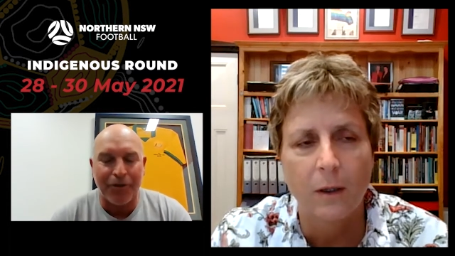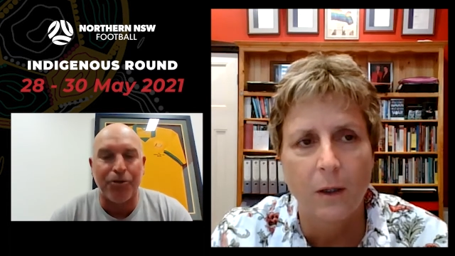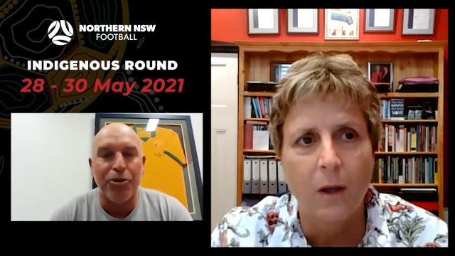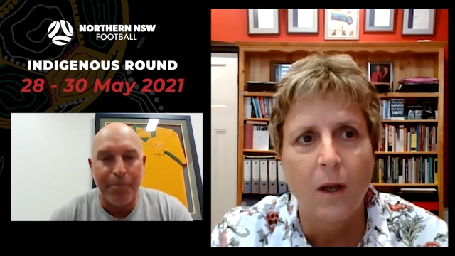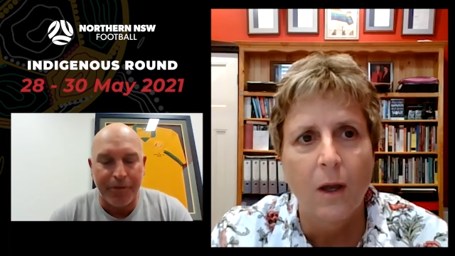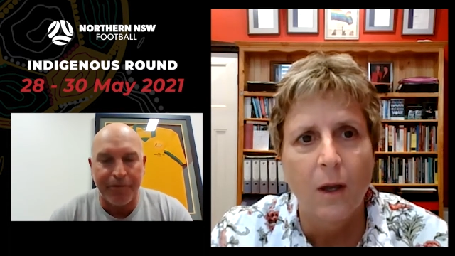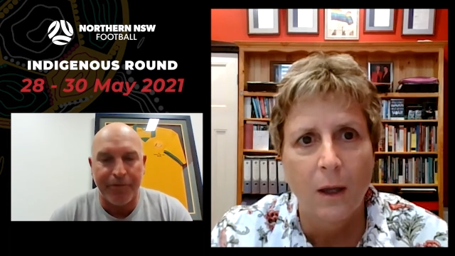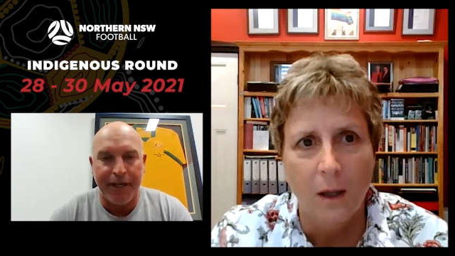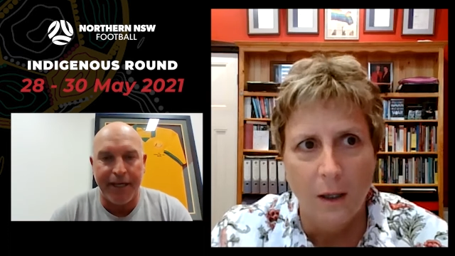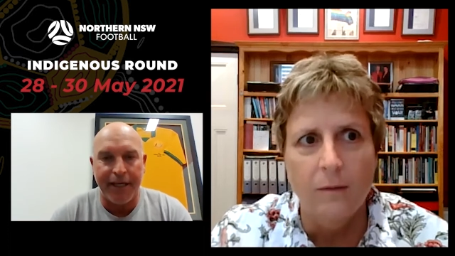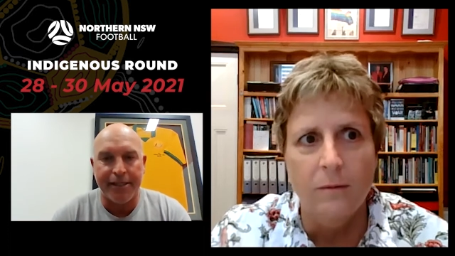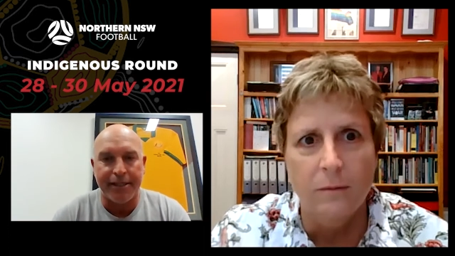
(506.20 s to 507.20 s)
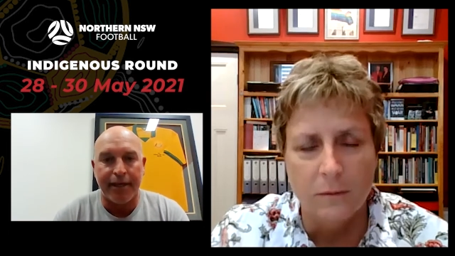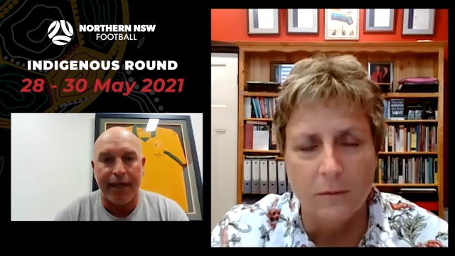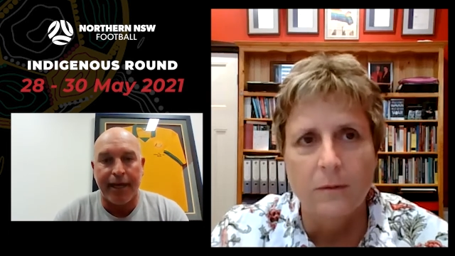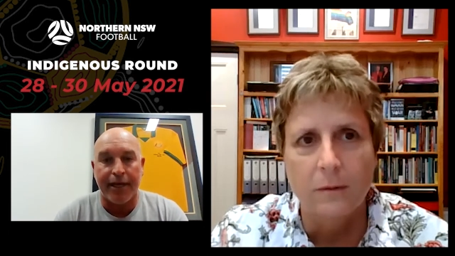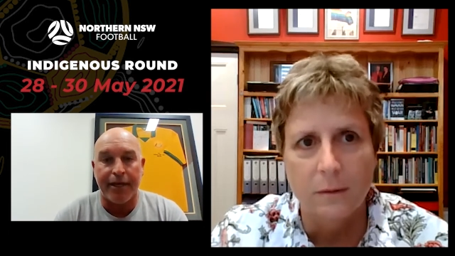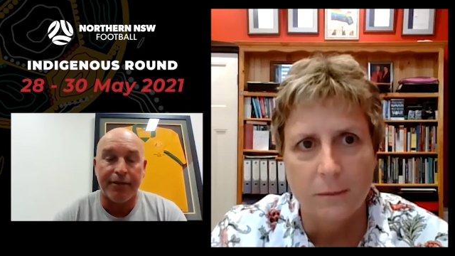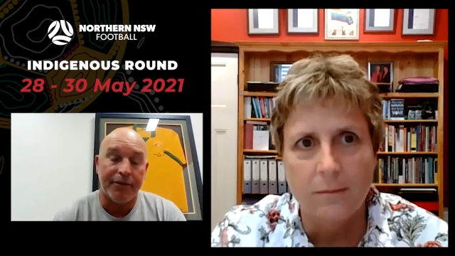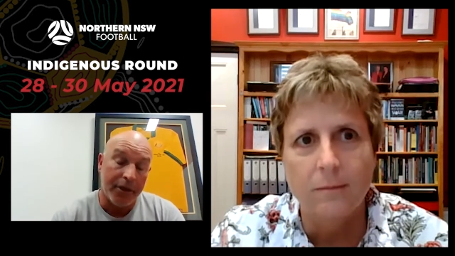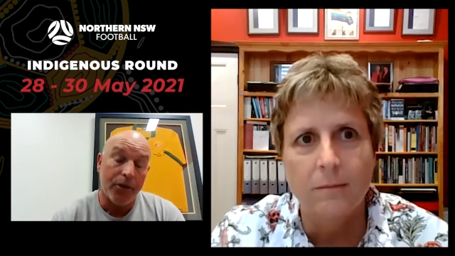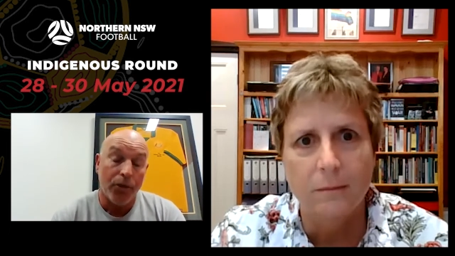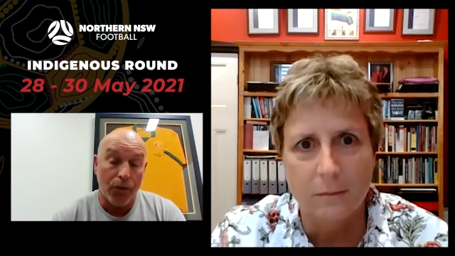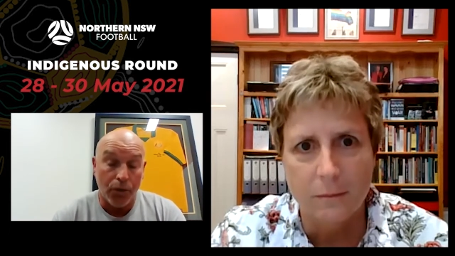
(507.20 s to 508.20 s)
Speaker 1: group of kids, and and
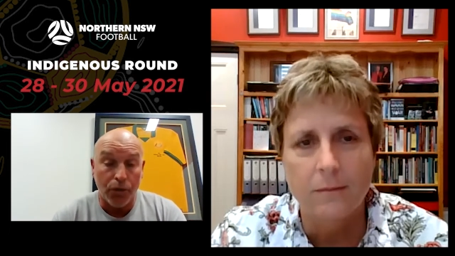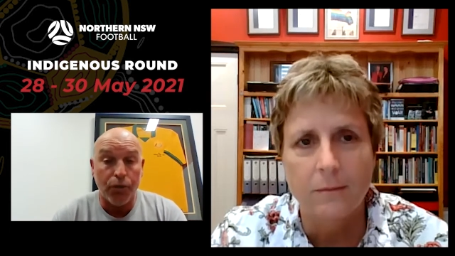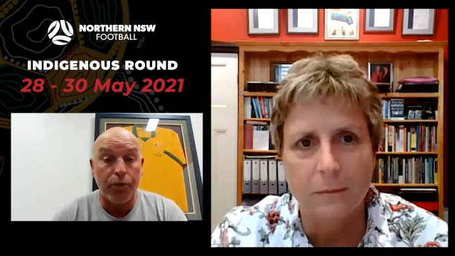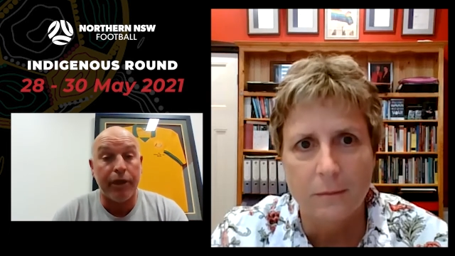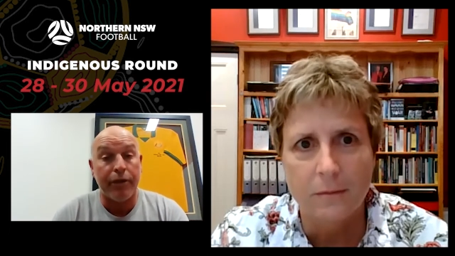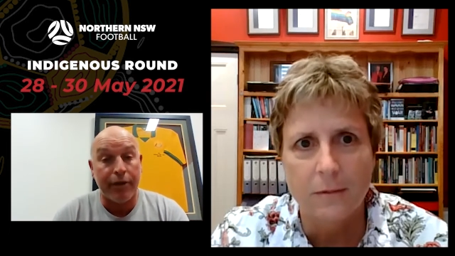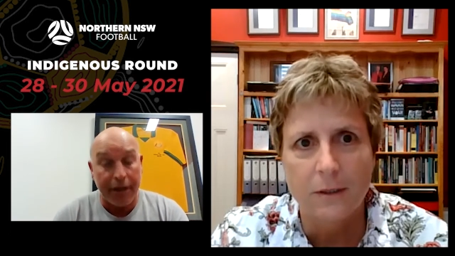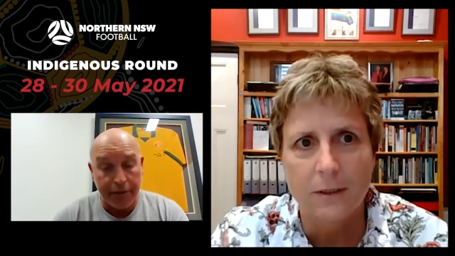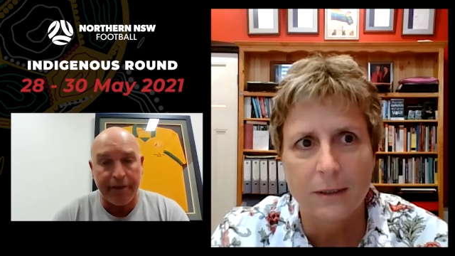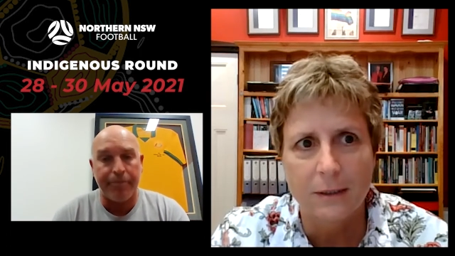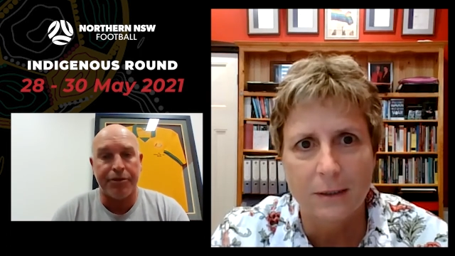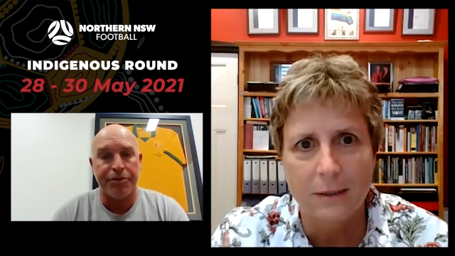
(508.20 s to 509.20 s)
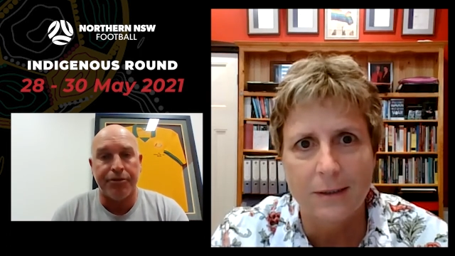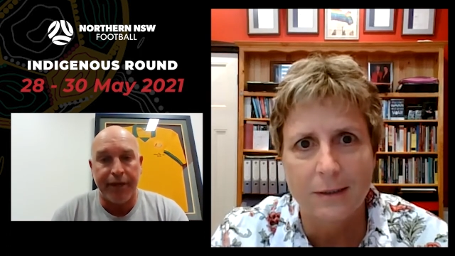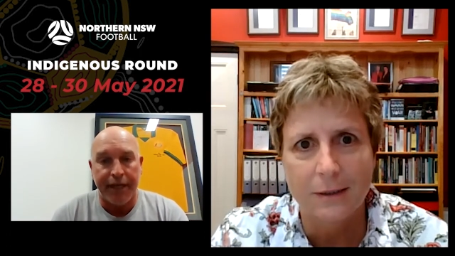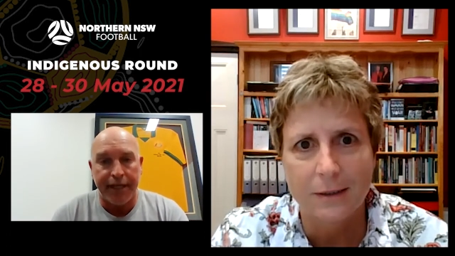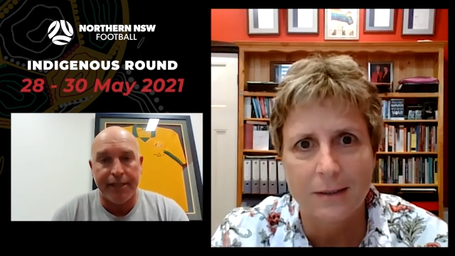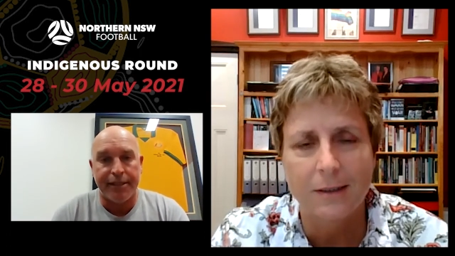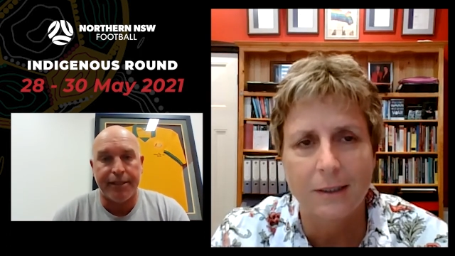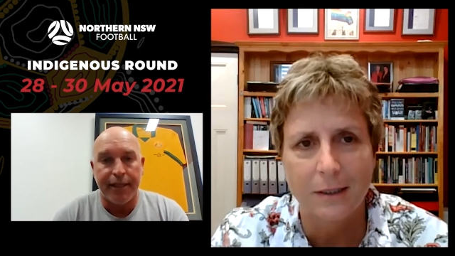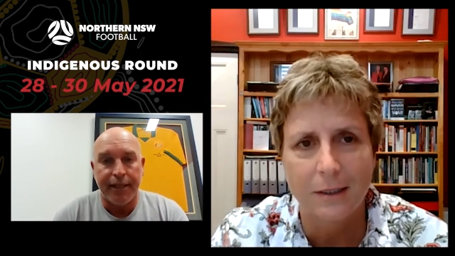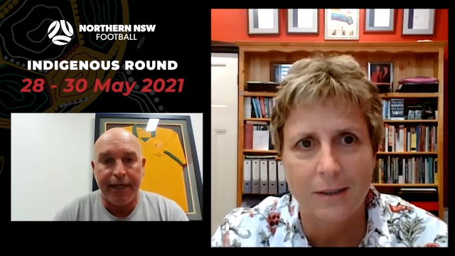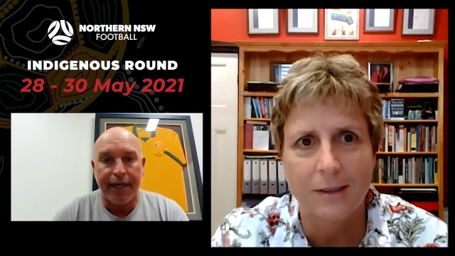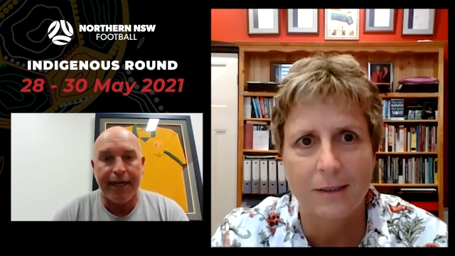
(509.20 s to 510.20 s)
or were there other Aboriginal kids
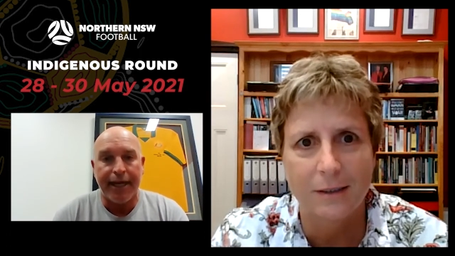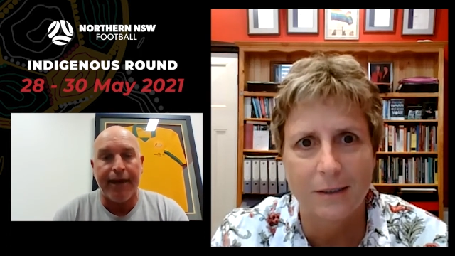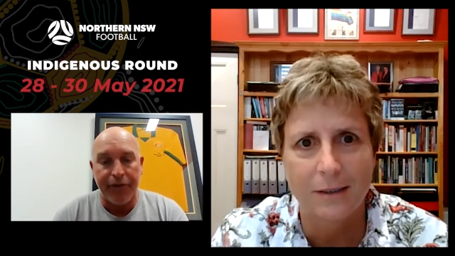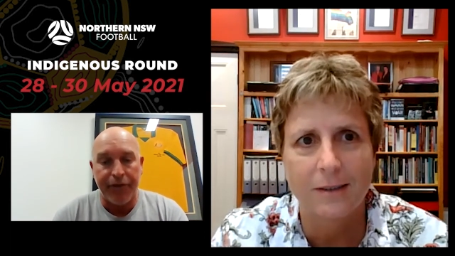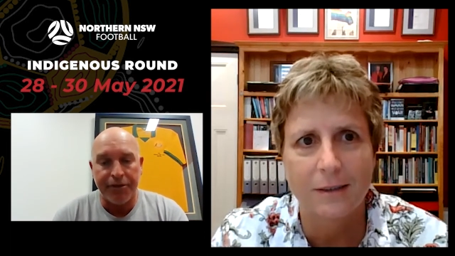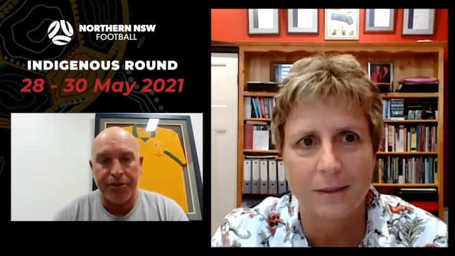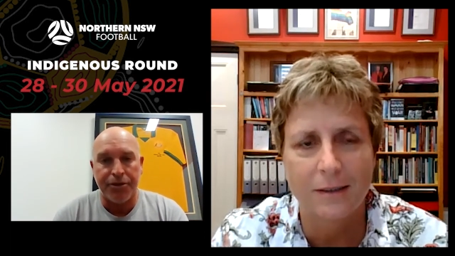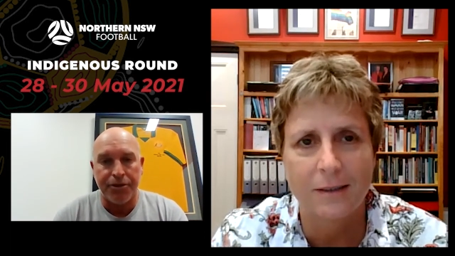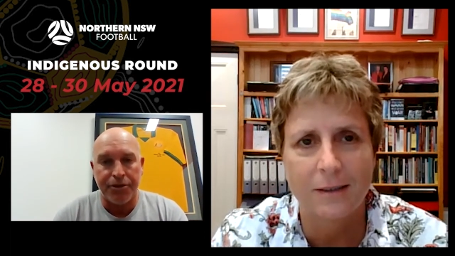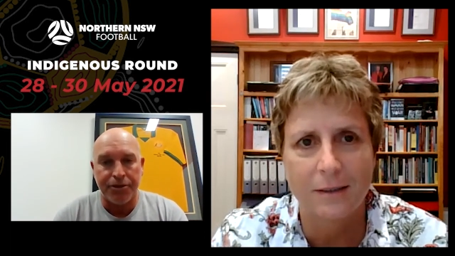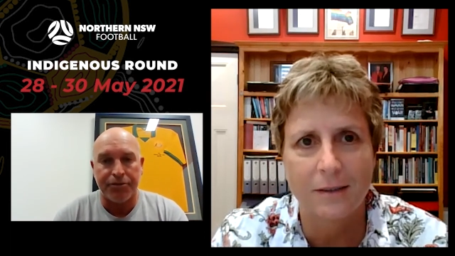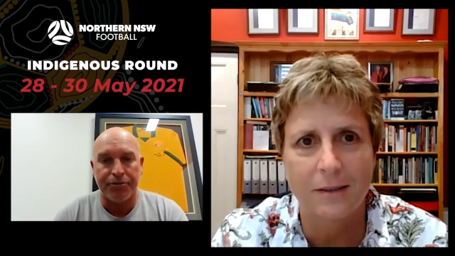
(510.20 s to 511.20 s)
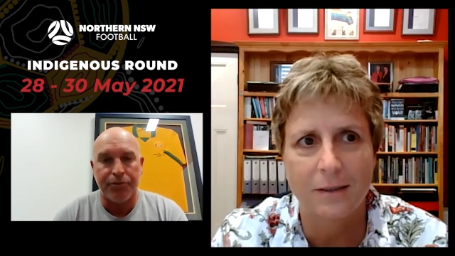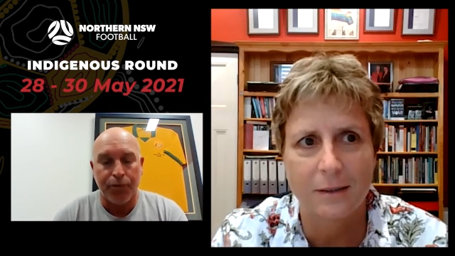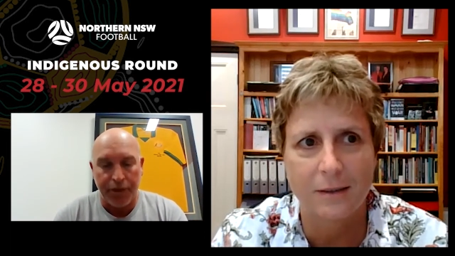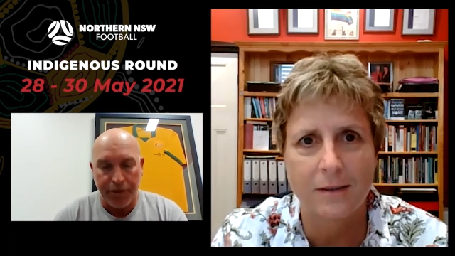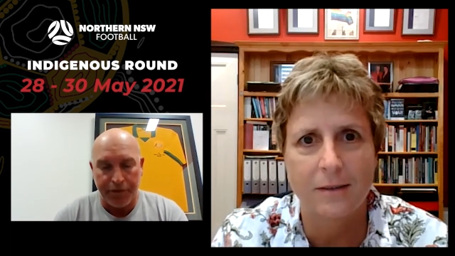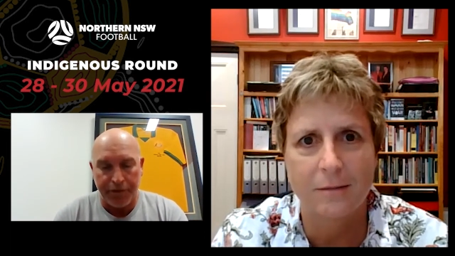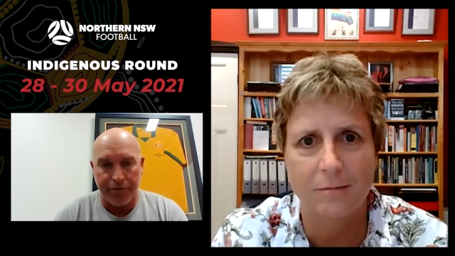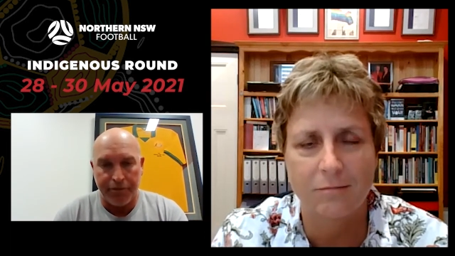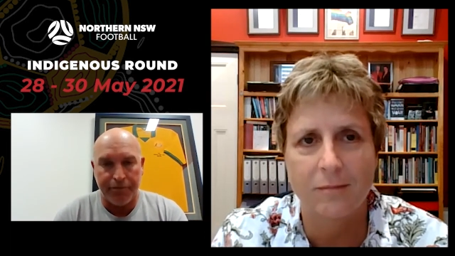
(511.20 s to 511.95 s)
uh, at the institutional with you?